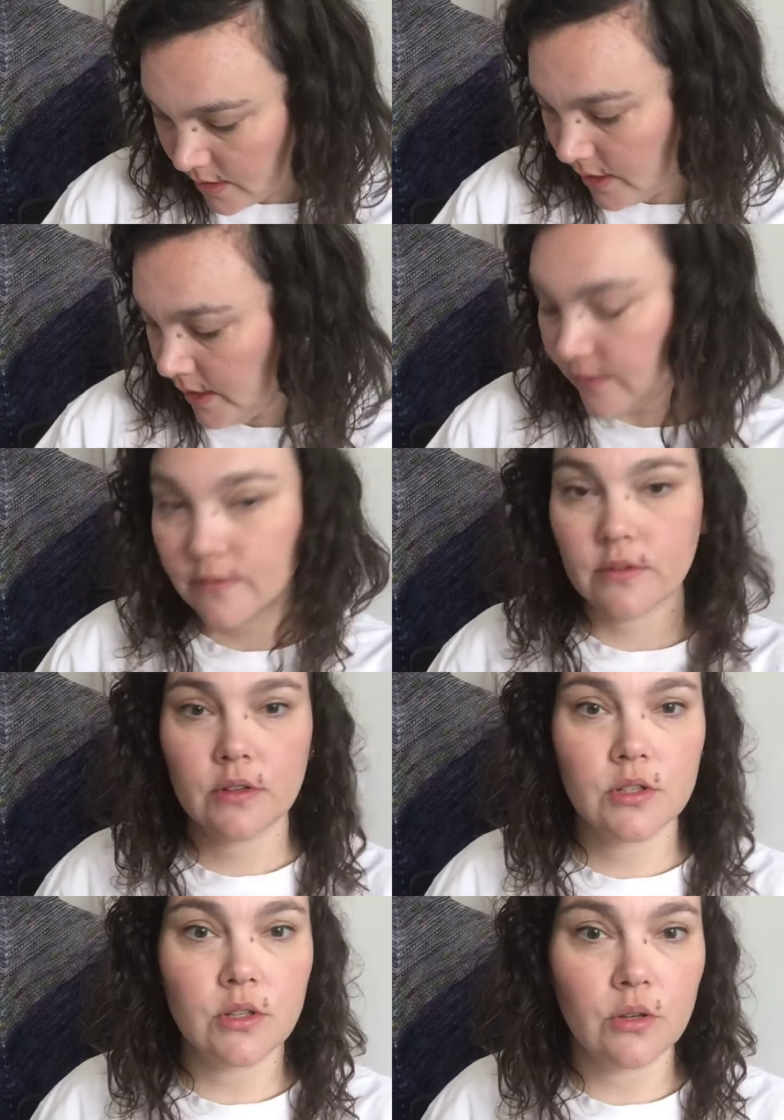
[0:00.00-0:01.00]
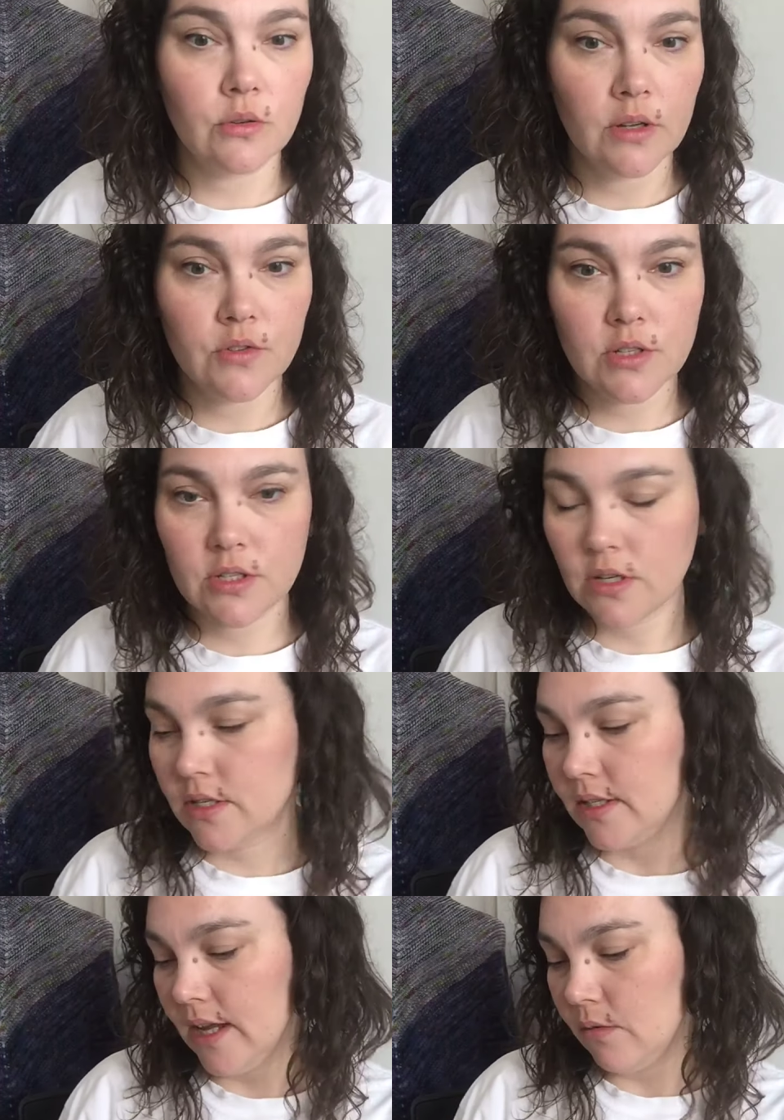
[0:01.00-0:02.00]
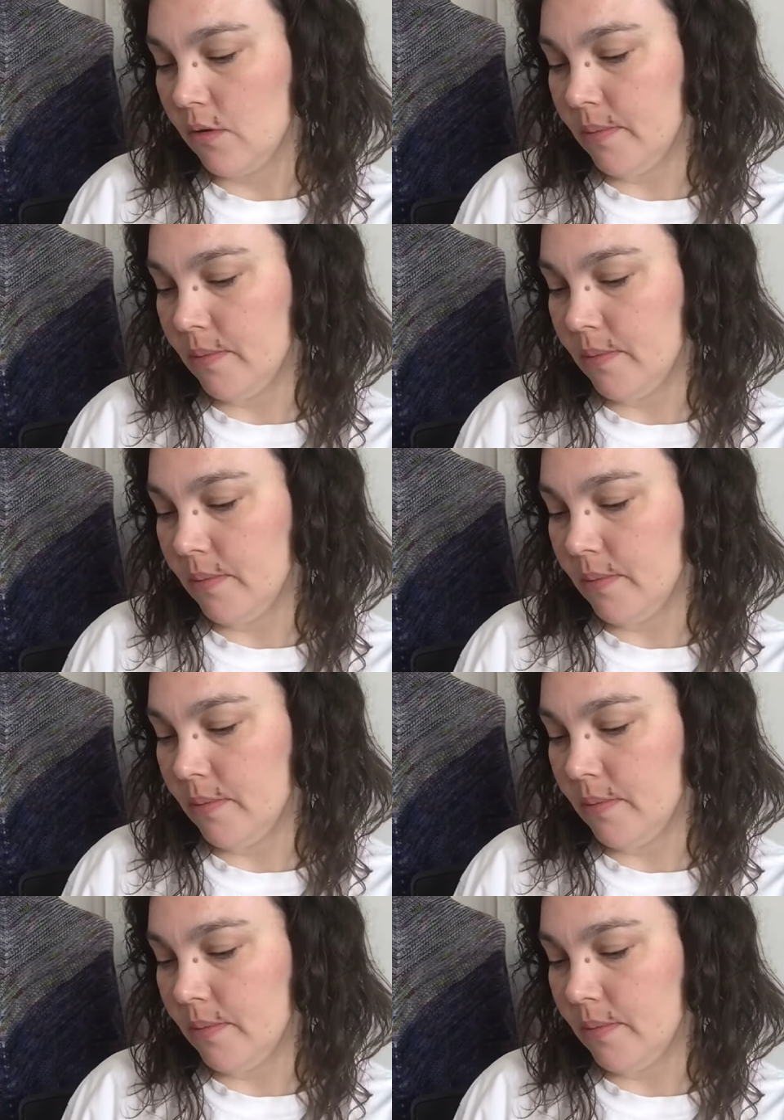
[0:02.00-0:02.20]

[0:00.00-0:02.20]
Yeah, so I just started that one.